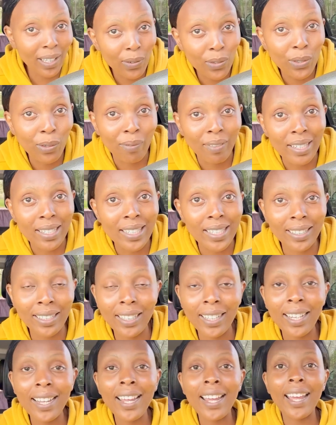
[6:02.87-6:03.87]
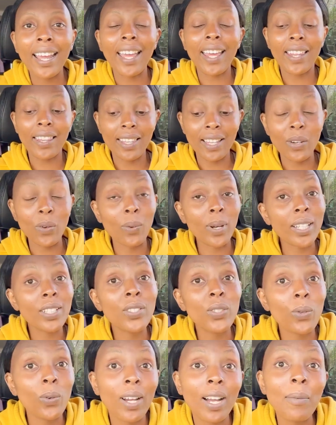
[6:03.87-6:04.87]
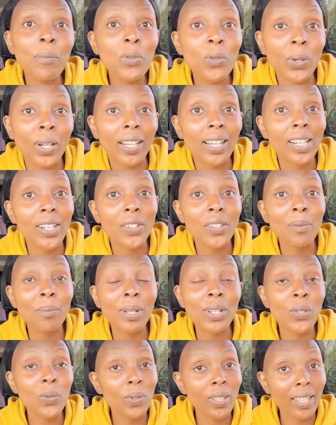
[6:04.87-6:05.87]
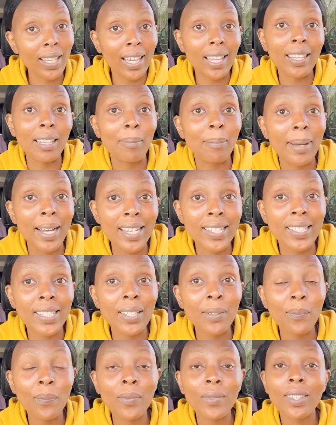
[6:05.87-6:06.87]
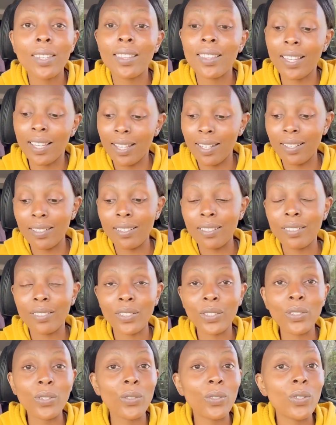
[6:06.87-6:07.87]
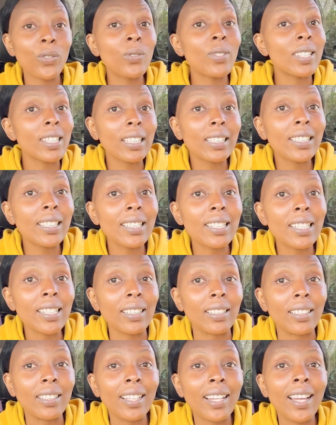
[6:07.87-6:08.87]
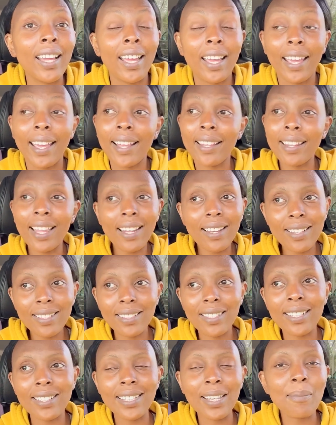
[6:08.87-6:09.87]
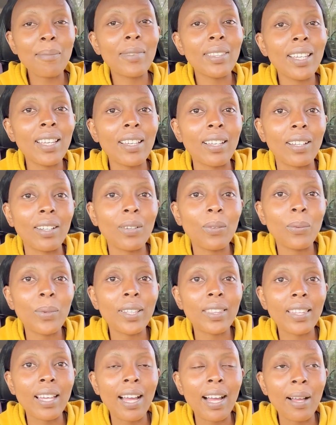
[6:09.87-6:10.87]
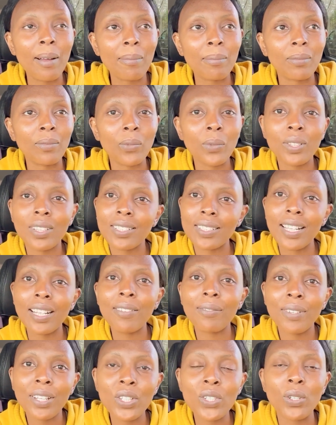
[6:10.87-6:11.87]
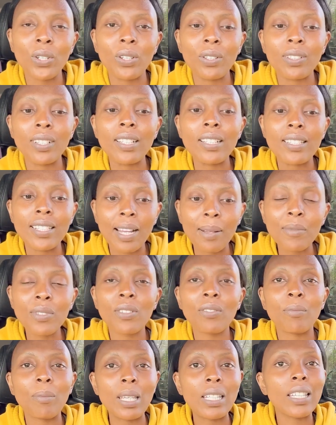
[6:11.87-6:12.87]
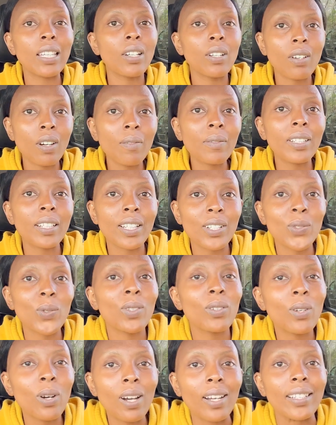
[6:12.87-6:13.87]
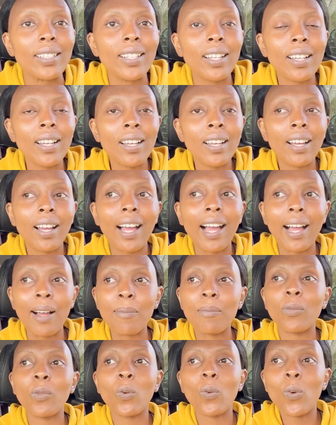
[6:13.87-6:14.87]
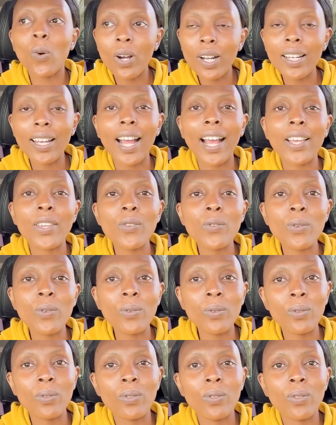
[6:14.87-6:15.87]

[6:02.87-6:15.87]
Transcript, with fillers: out of a deal and then once you come to an agreement with the other party then you know you seal the deal and that is the same thing with um with salvation in terms of making covenants with god um what are you